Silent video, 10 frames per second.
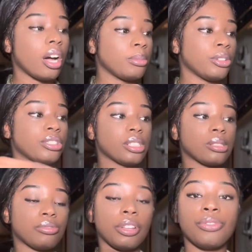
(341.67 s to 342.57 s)
You're
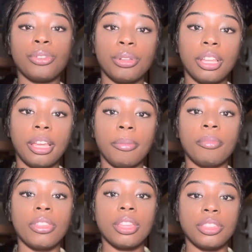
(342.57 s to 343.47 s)
just refueling
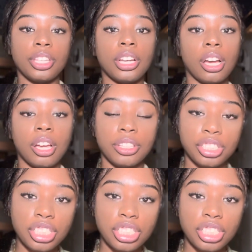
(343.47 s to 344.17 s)
the